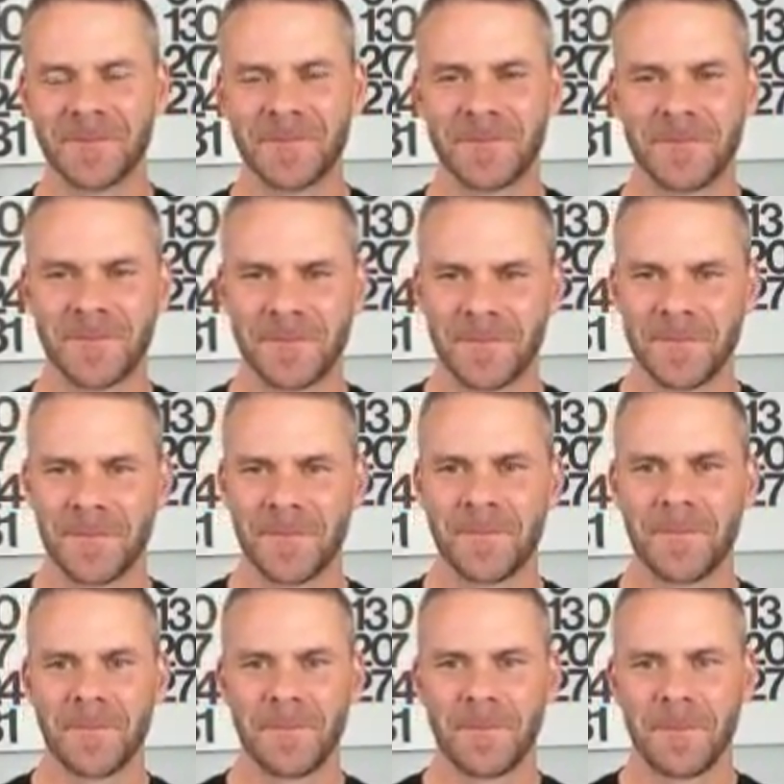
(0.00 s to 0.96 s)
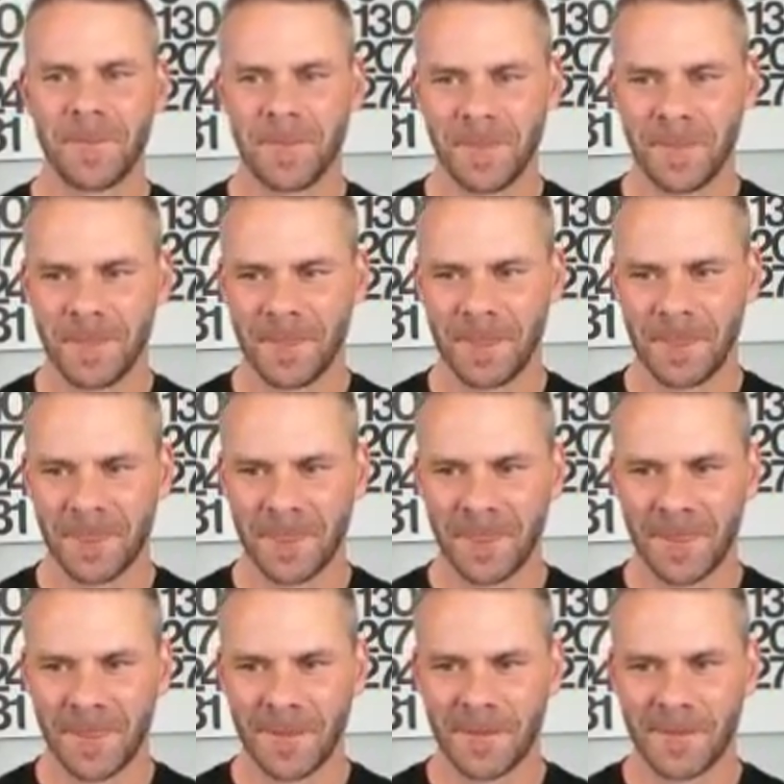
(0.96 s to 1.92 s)

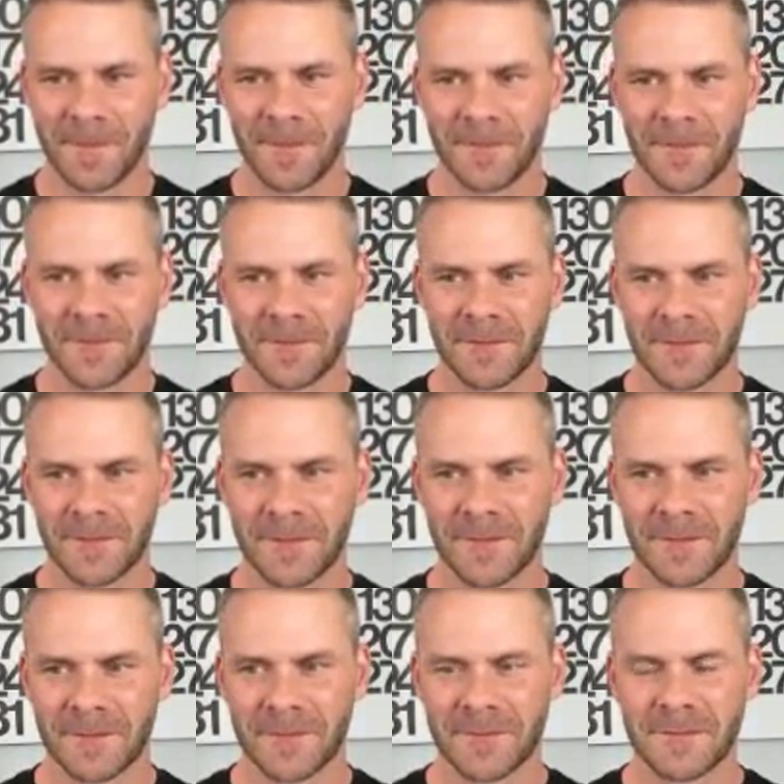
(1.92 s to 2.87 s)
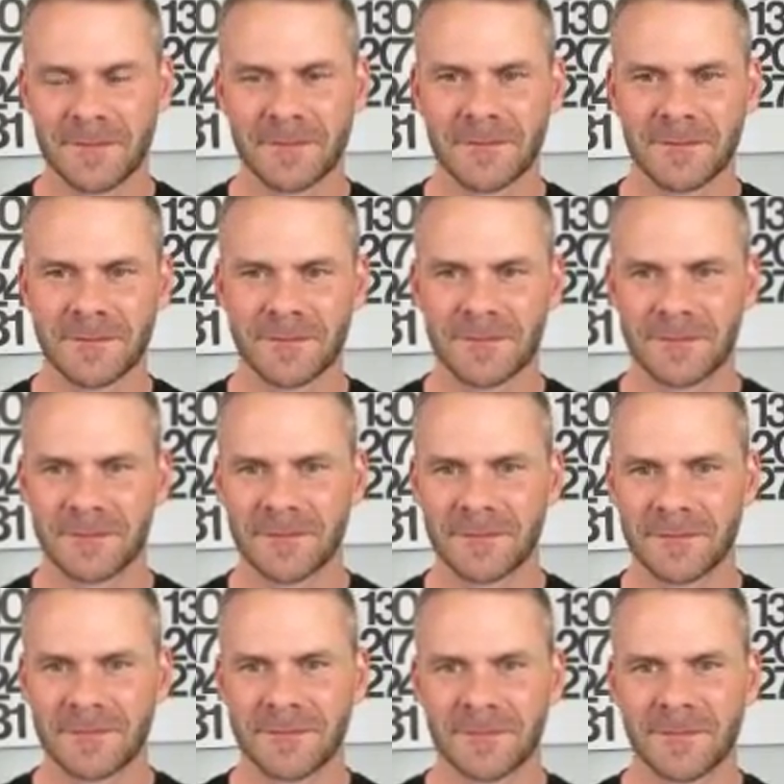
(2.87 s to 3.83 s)

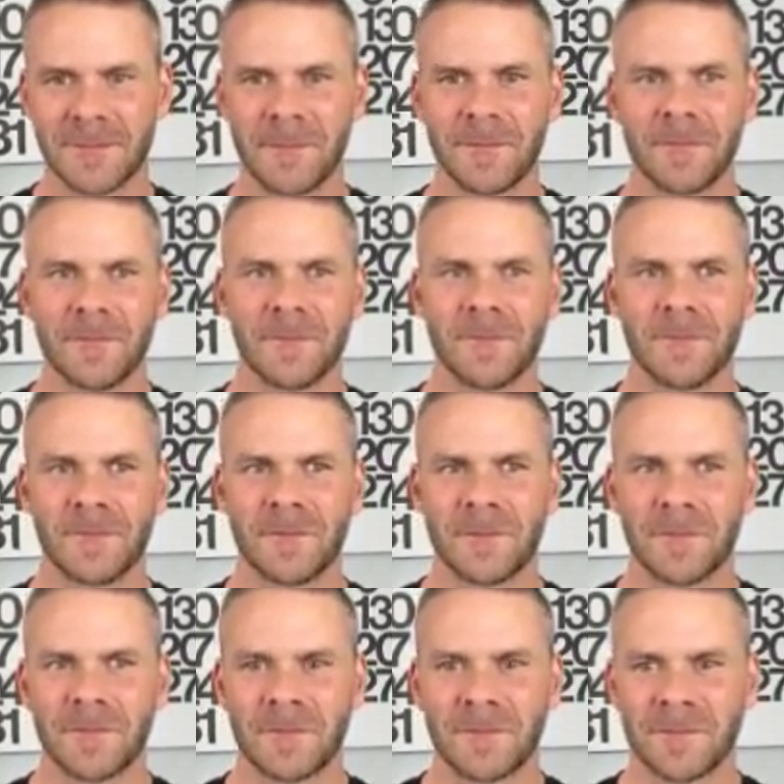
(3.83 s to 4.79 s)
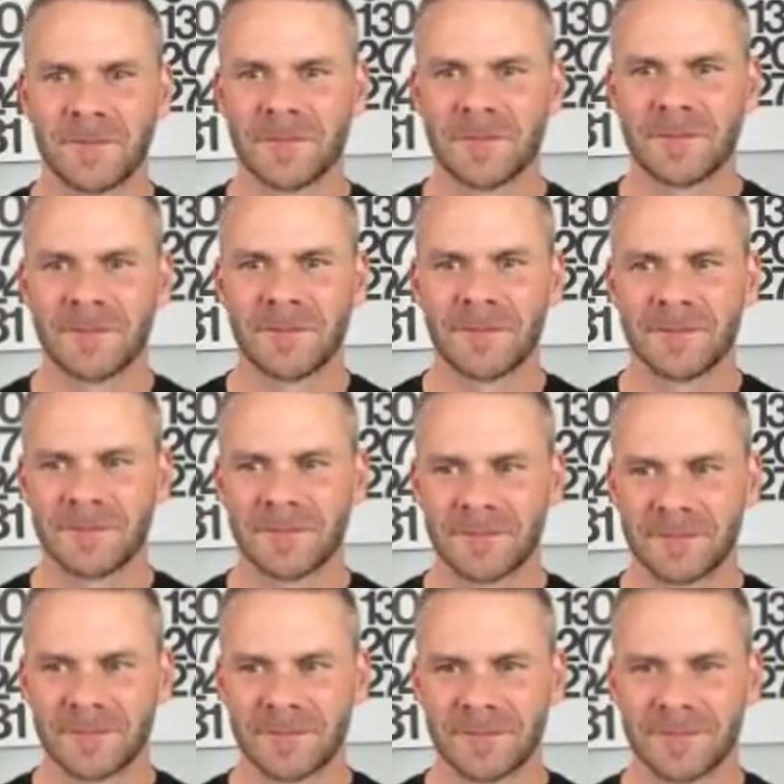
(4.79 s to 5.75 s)

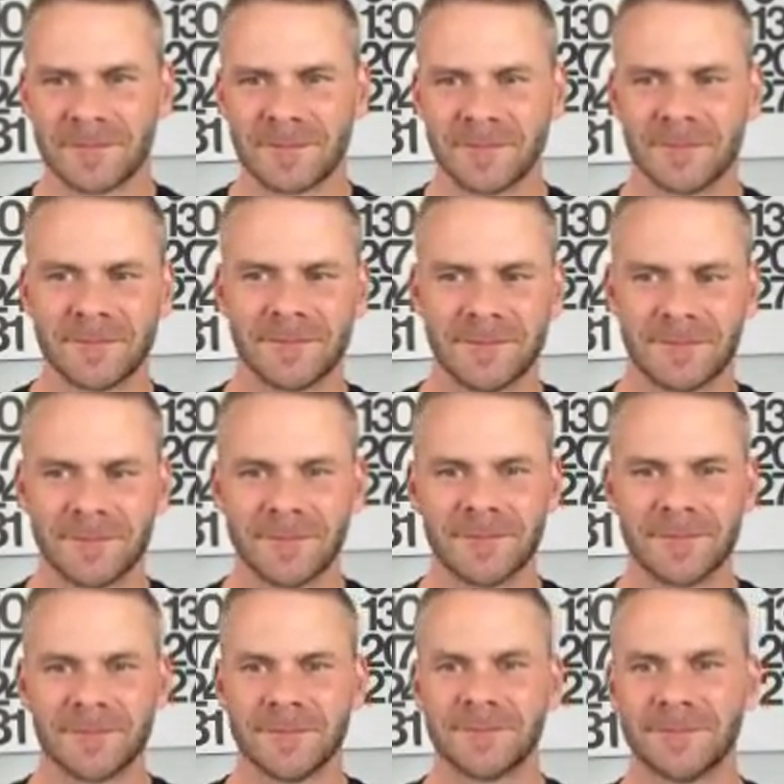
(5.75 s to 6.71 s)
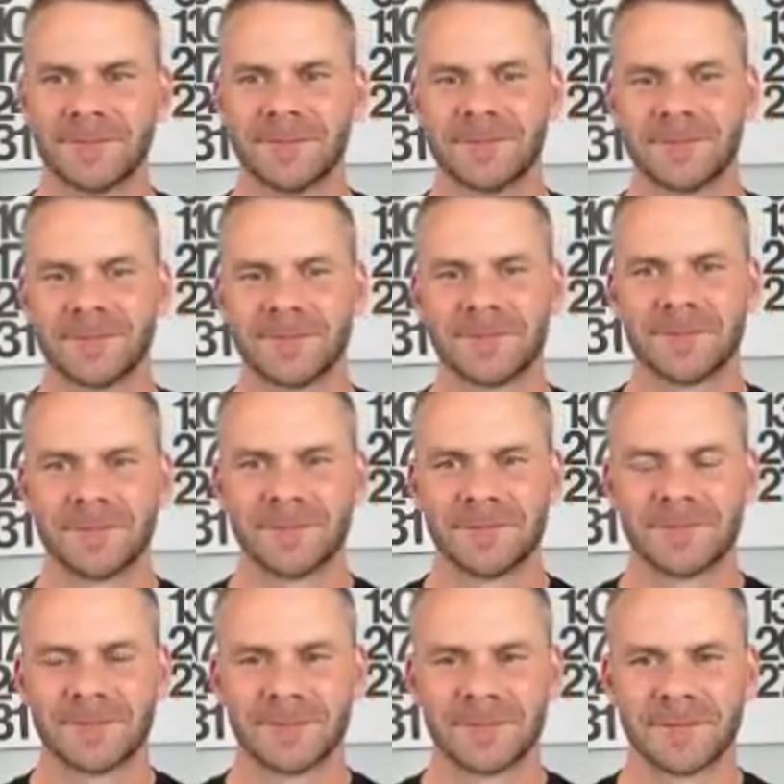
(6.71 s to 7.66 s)

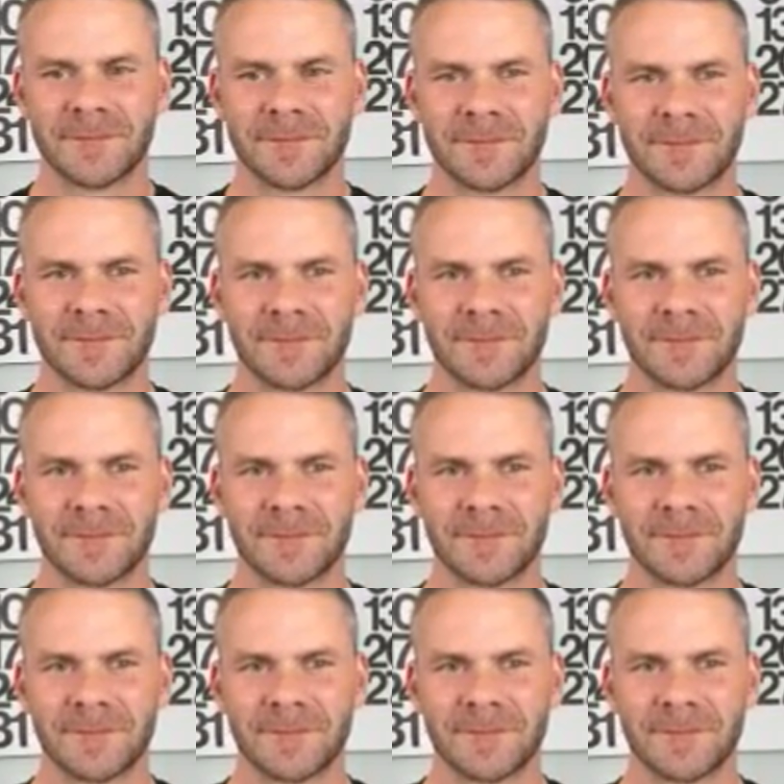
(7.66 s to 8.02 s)
This person isn't speaking.